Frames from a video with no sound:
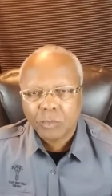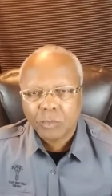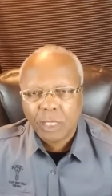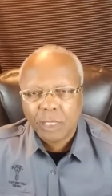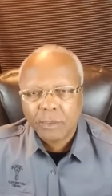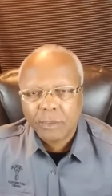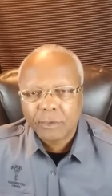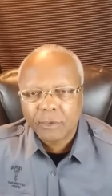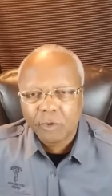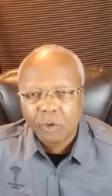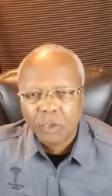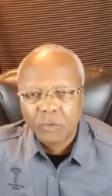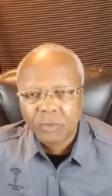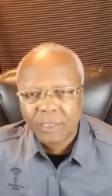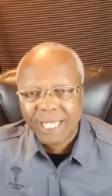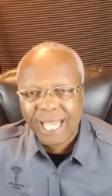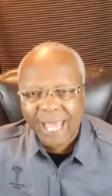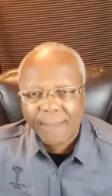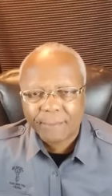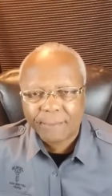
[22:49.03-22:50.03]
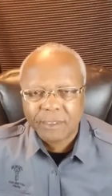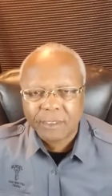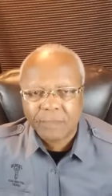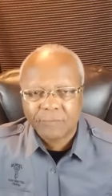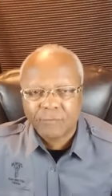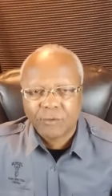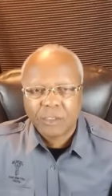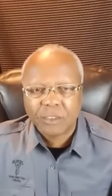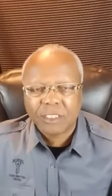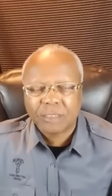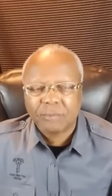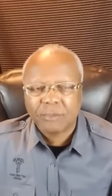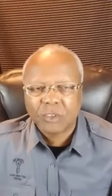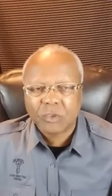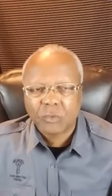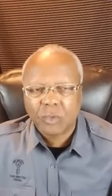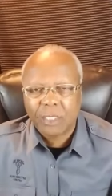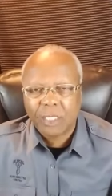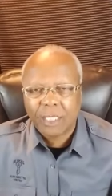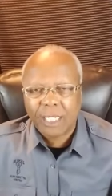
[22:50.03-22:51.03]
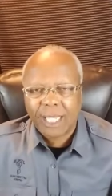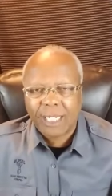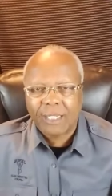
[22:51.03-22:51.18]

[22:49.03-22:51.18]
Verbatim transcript: uh, uh, notice what happens in verse number 20.